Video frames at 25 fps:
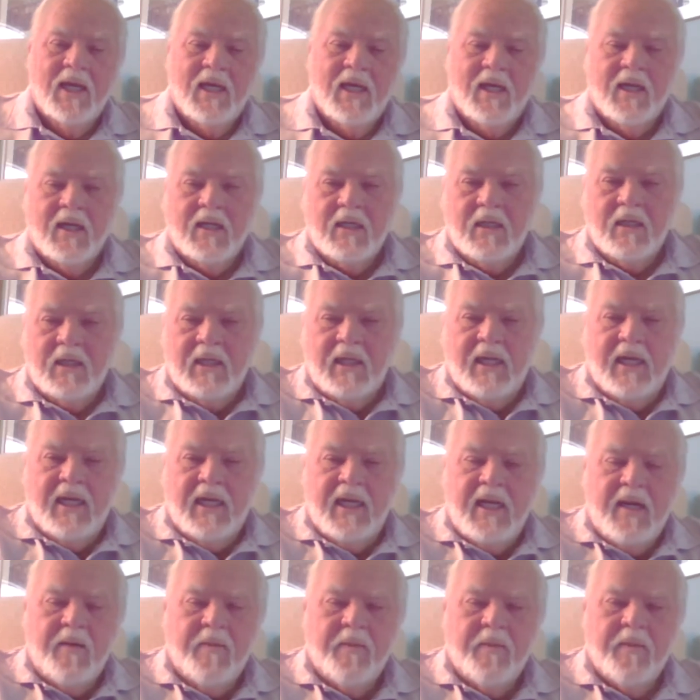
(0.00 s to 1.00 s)
And he
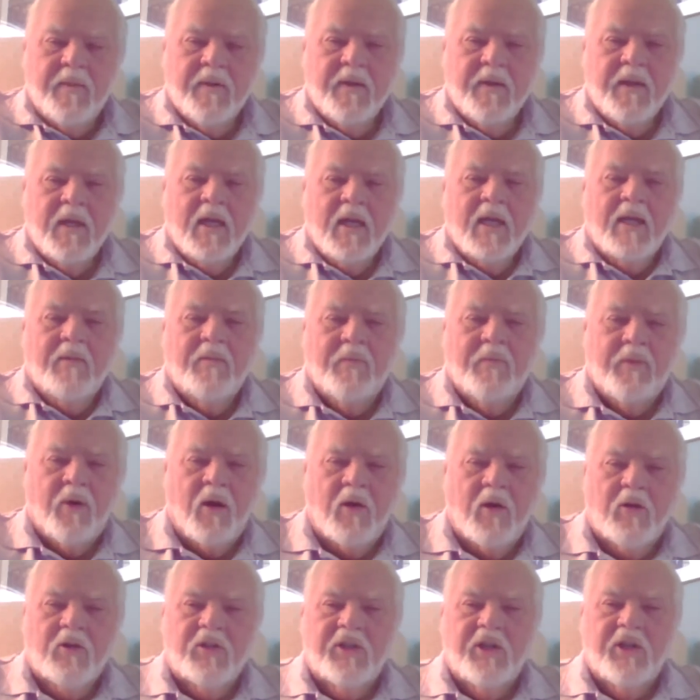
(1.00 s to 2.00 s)
brought her to
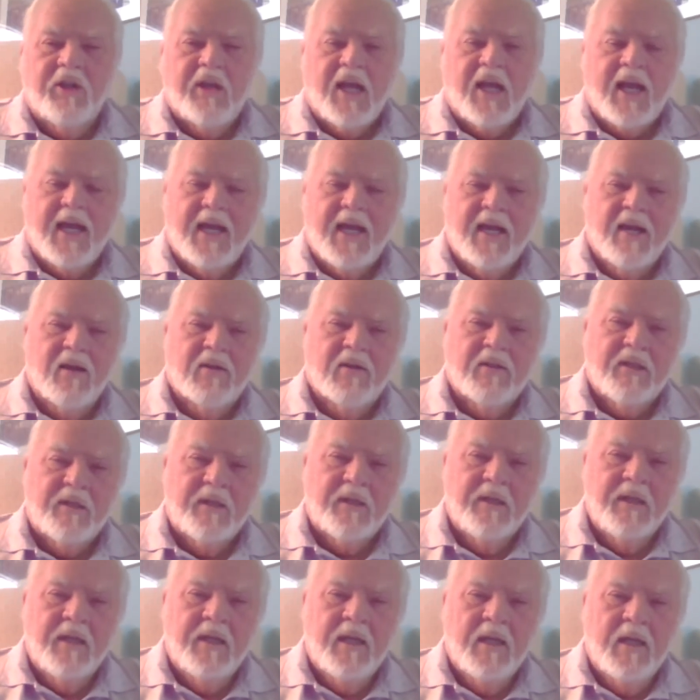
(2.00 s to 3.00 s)
the house.
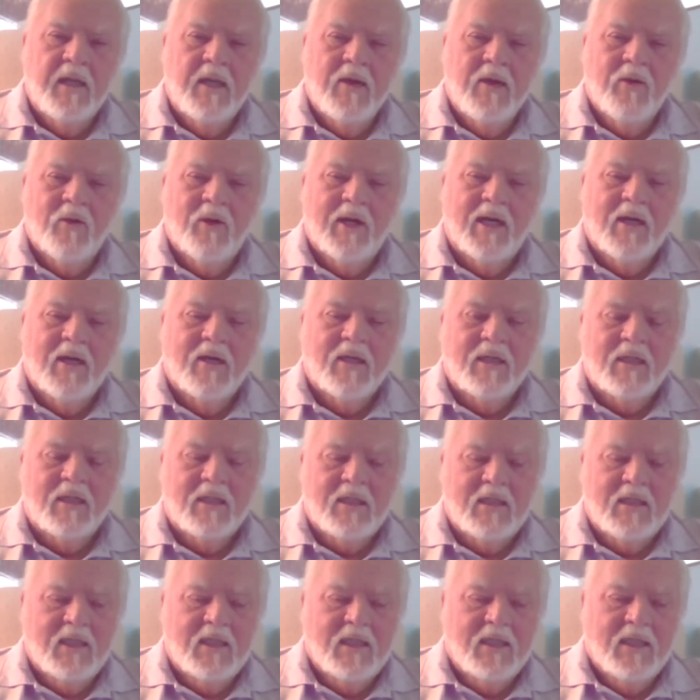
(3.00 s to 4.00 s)
Well,
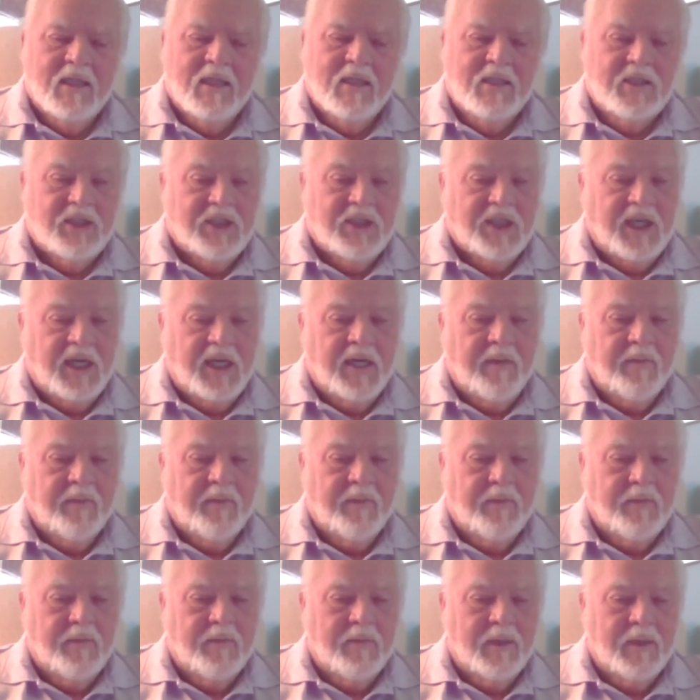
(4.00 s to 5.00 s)
she,
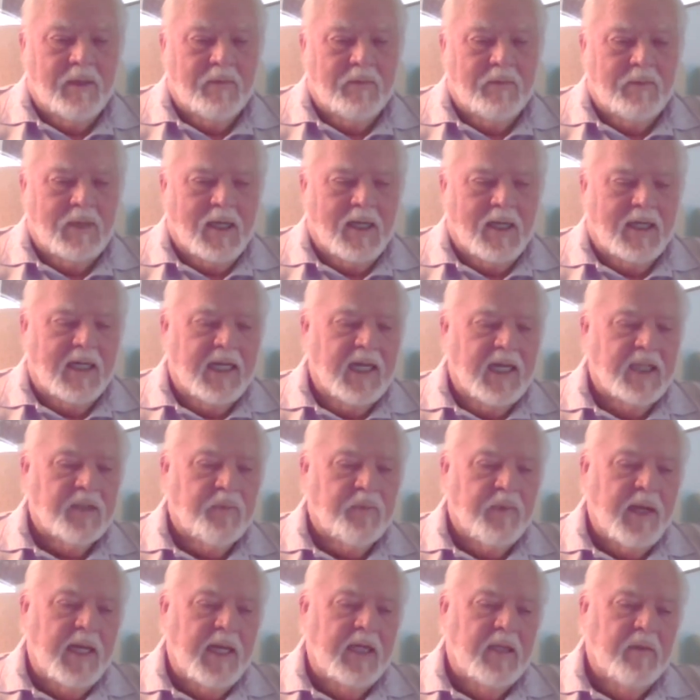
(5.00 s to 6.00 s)
I guess,
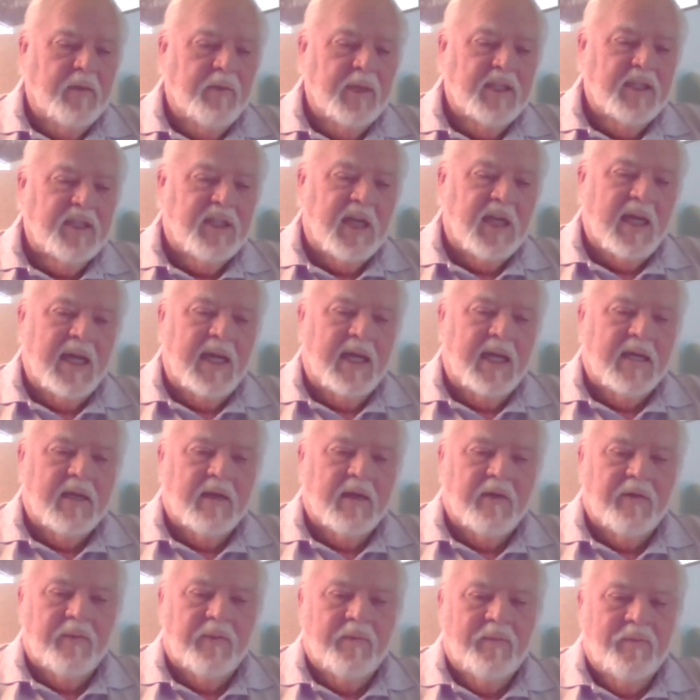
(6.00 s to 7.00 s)
made the mistake
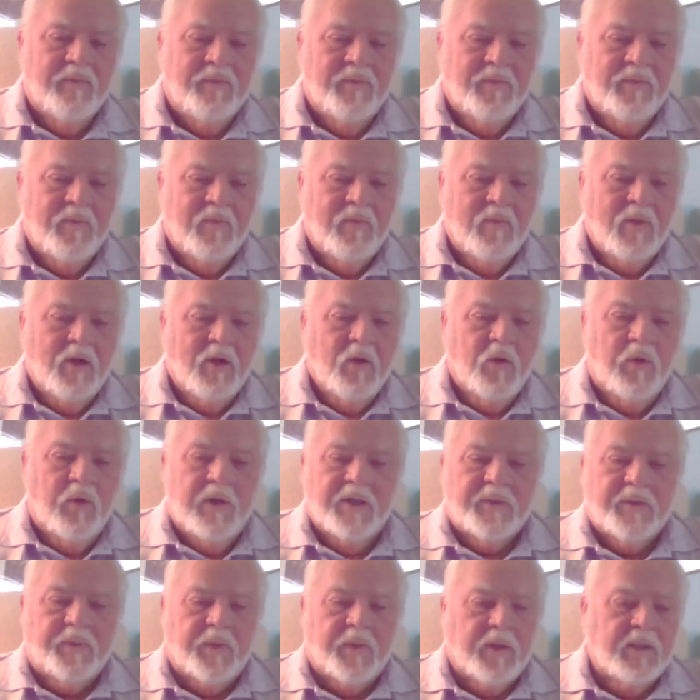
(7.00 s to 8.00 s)
of
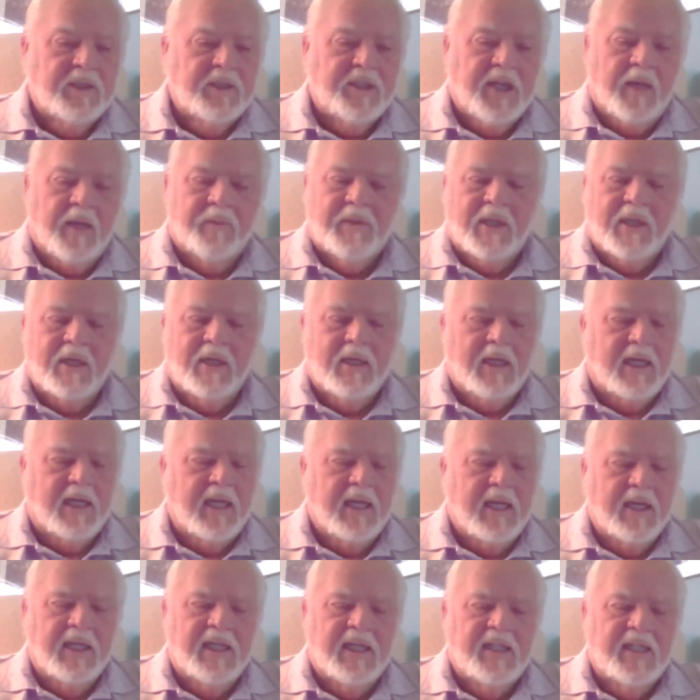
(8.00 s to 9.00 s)
whispering something in
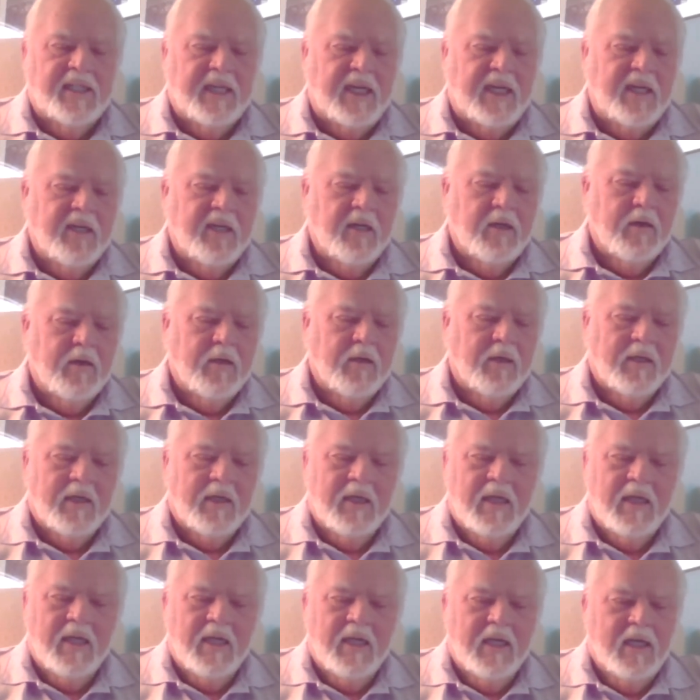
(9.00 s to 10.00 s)
Kenny's ear.
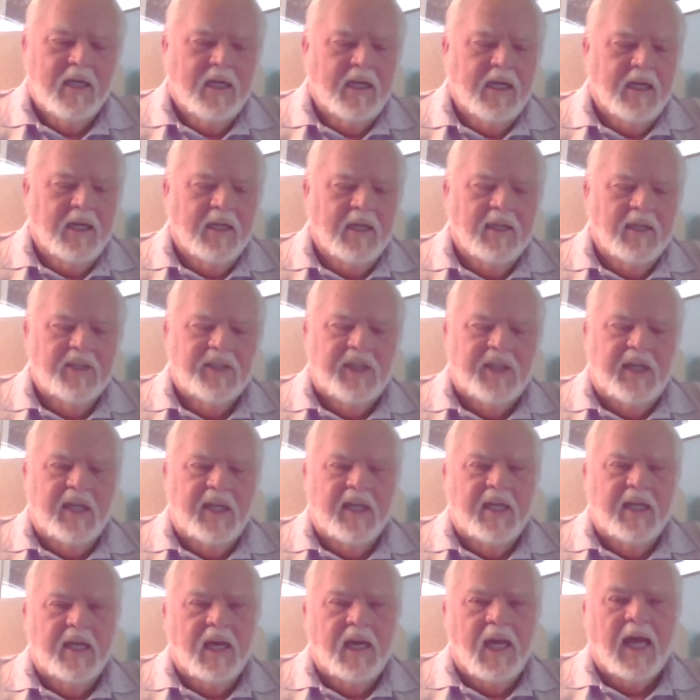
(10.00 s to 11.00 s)
She
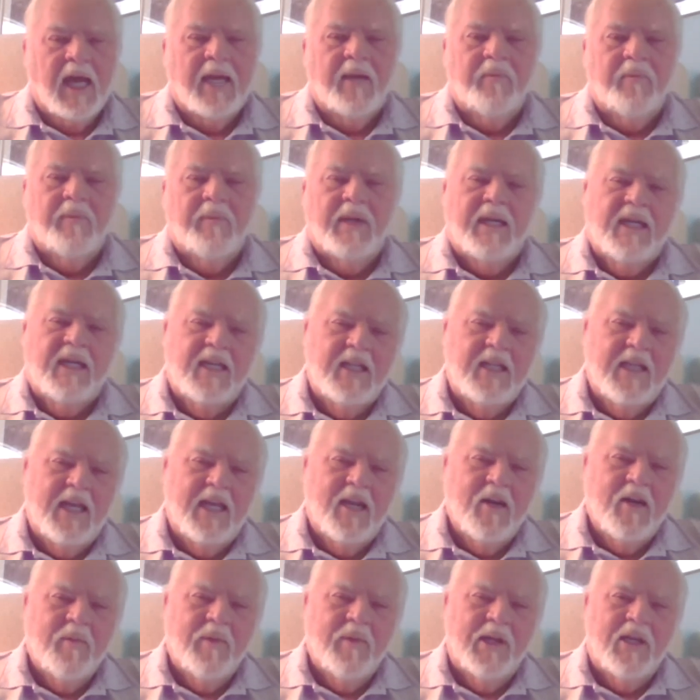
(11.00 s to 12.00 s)
didn't like being
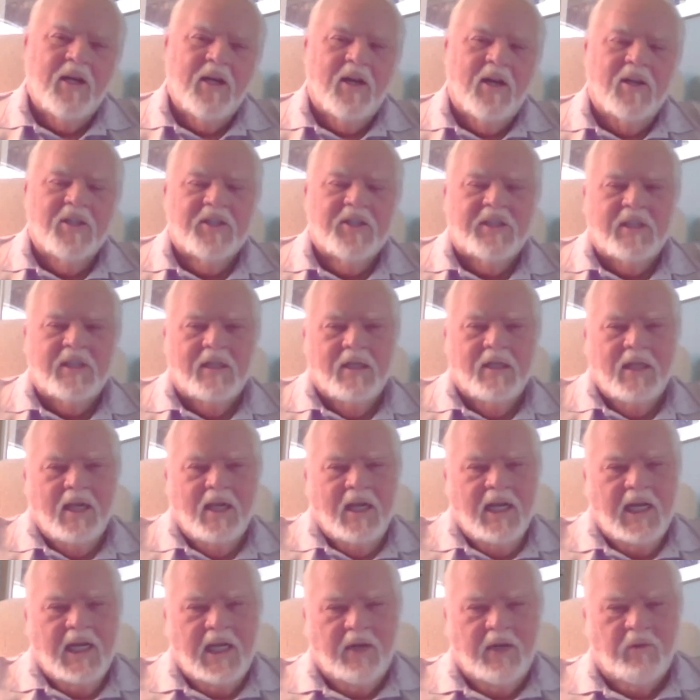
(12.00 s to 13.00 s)
there because
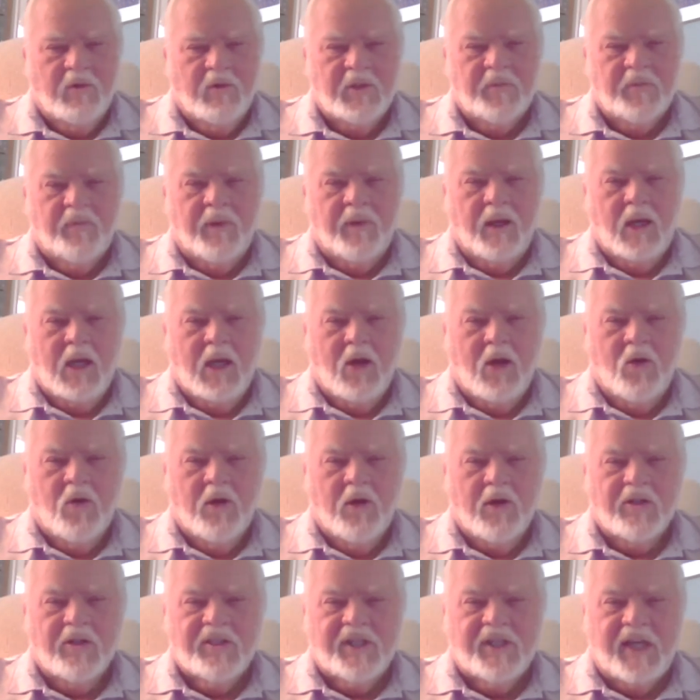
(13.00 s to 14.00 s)
it was below
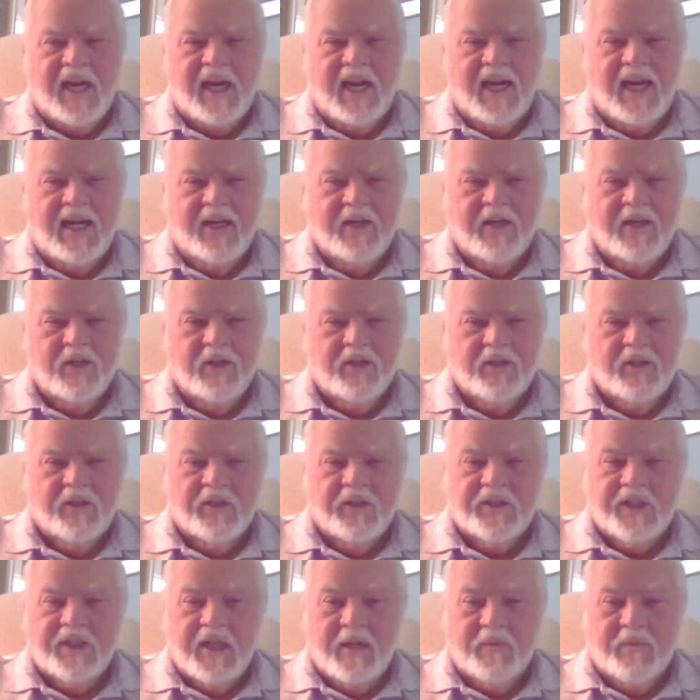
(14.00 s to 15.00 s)
her standards or
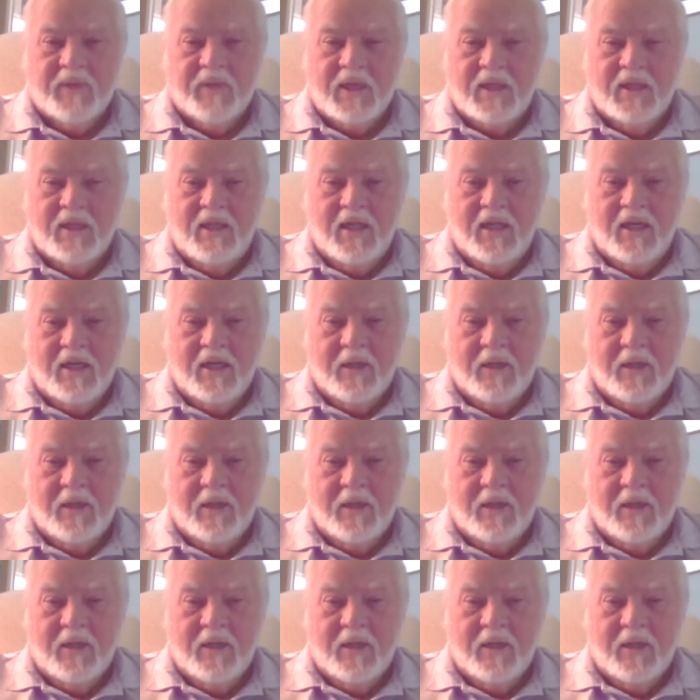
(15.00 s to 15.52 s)
something,